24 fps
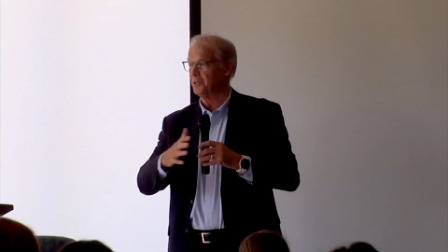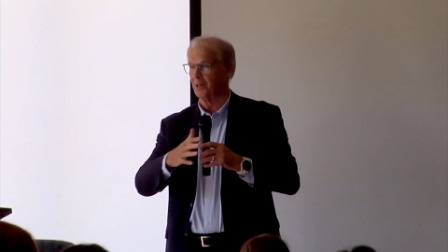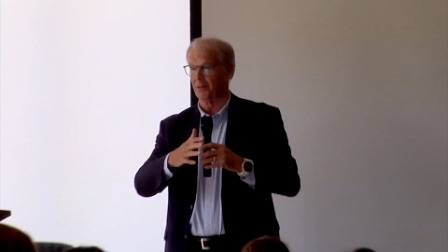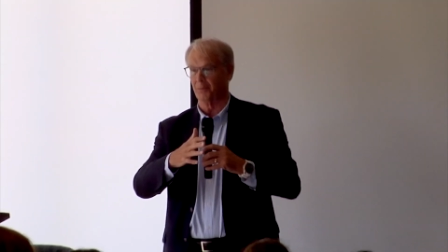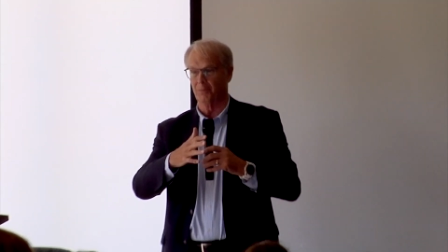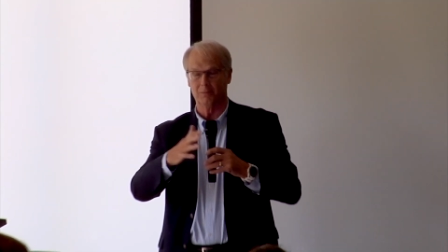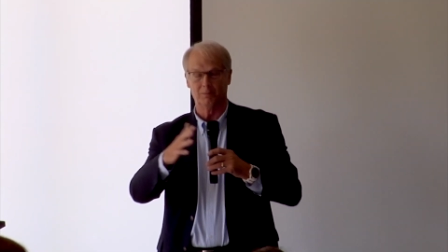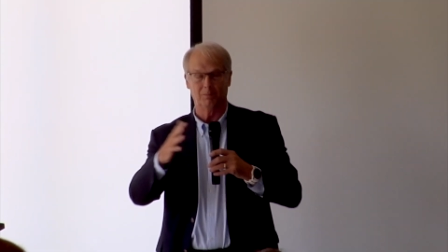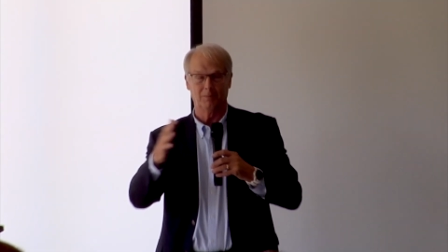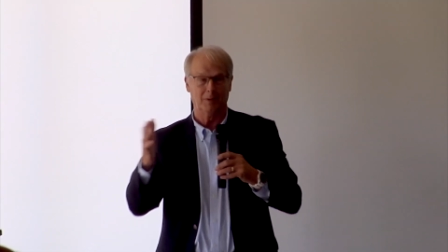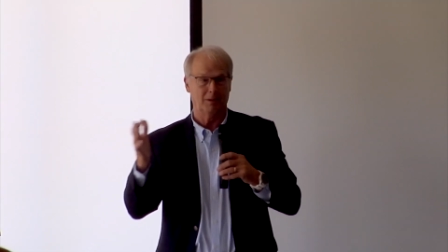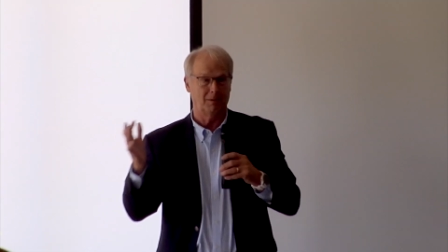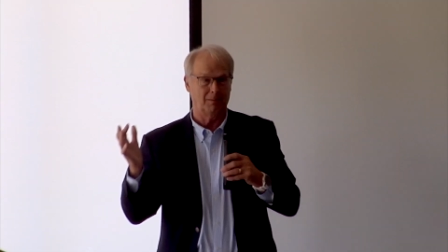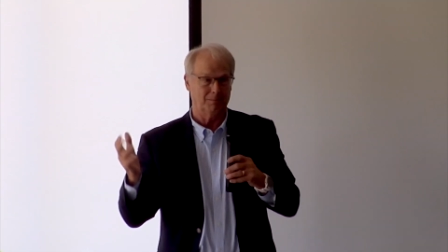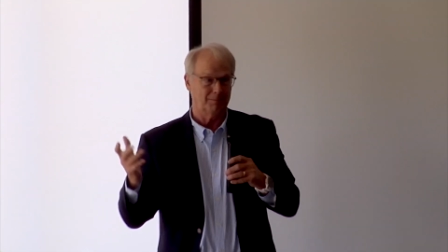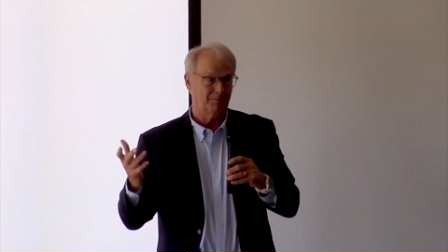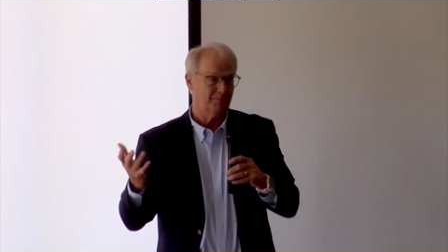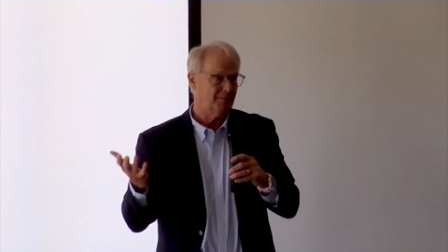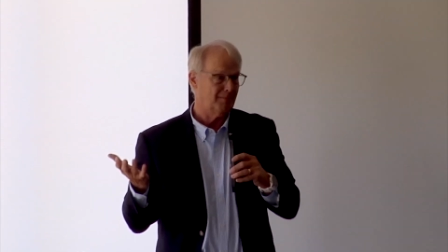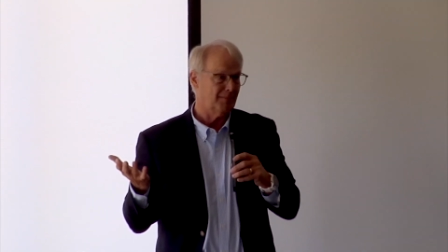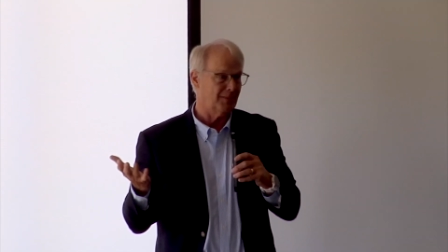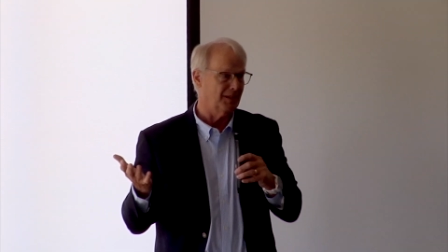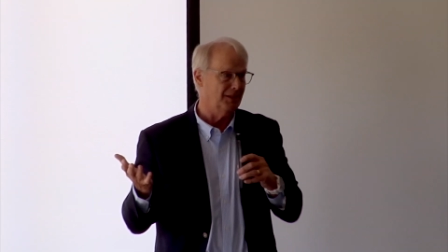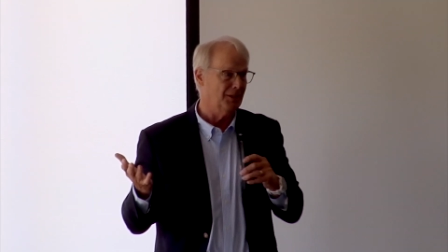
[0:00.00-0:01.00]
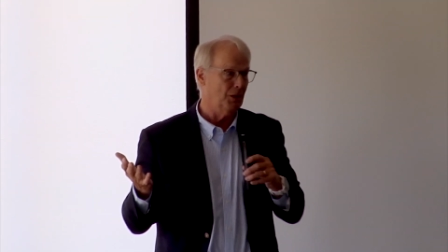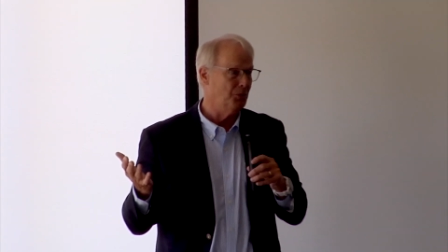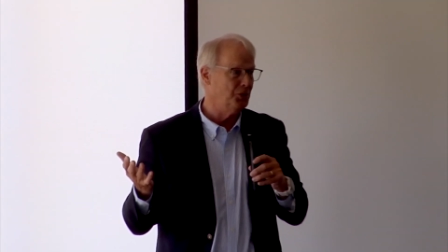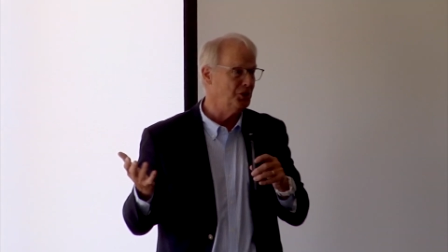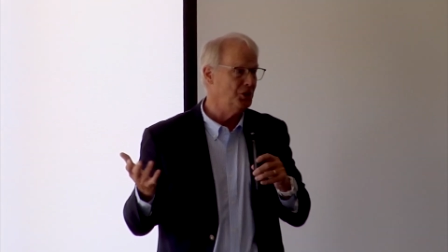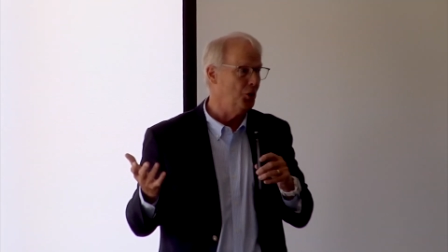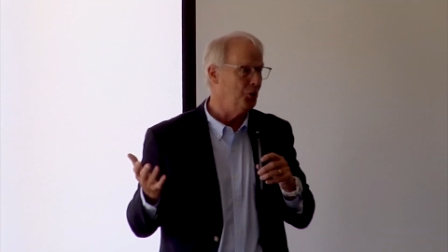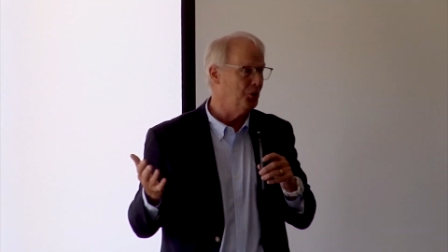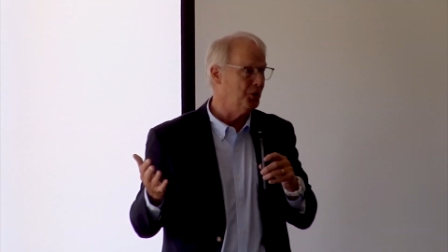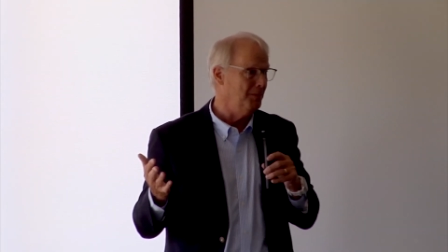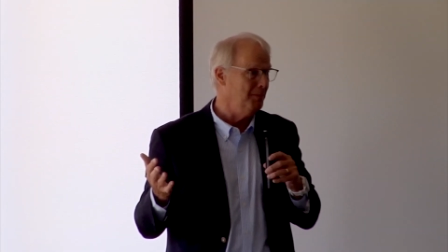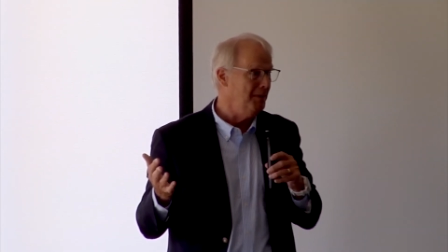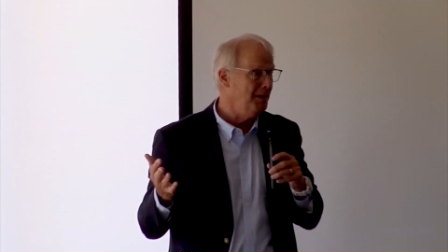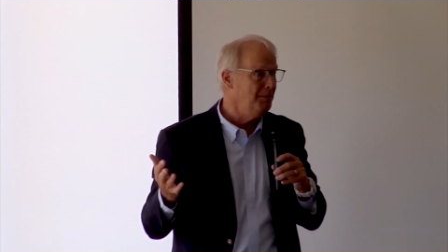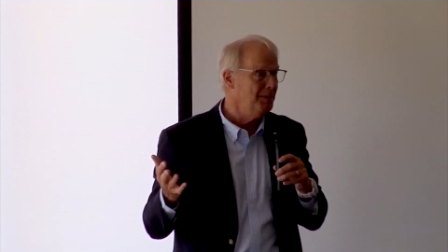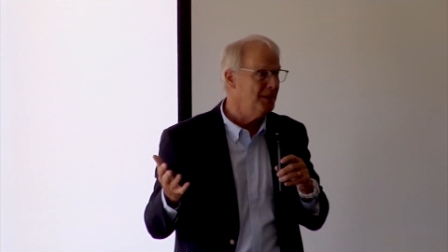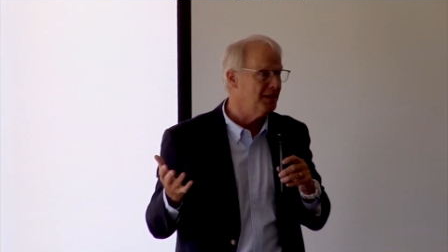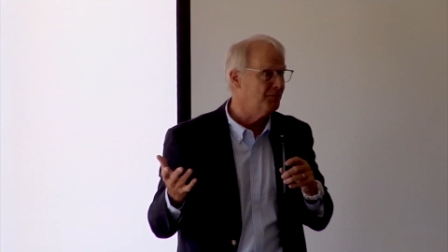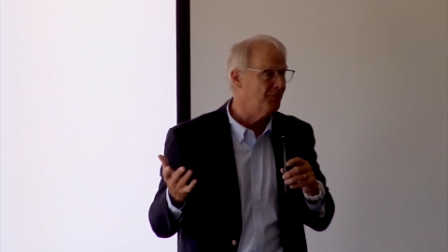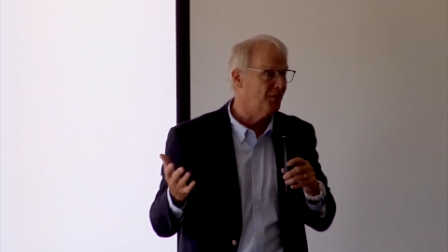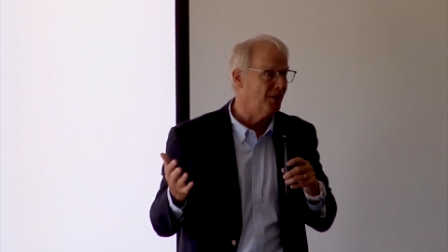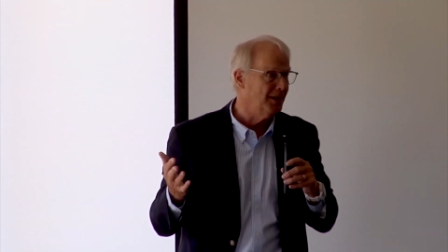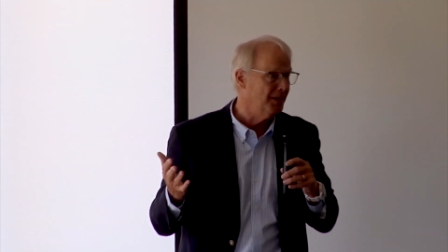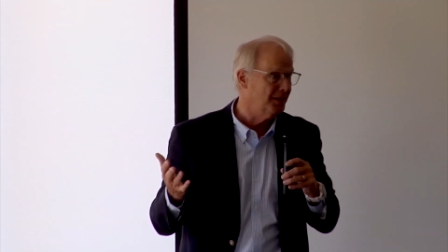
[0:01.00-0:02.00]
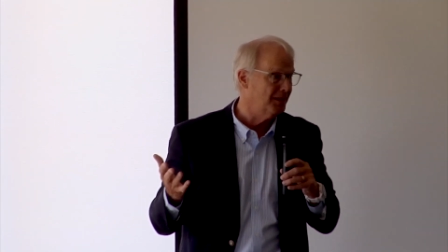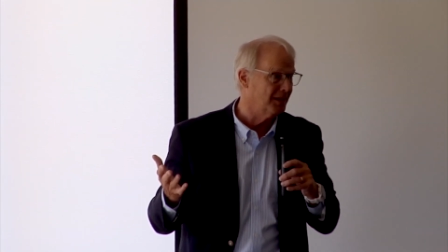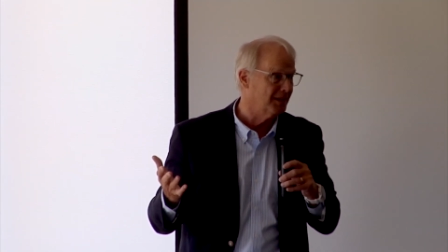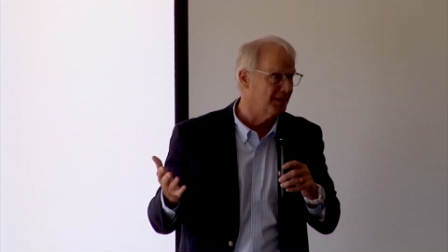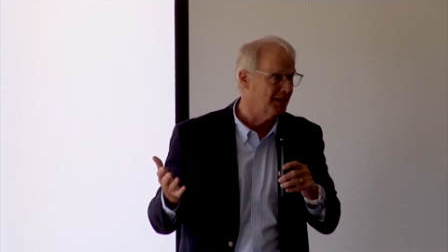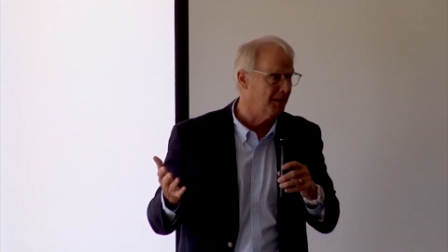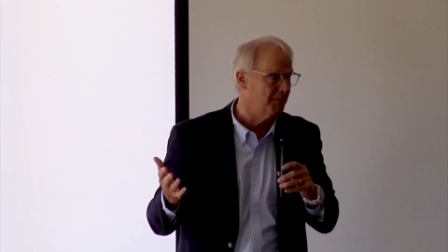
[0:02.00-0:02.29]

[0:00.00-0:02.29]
there was no commitment for anything.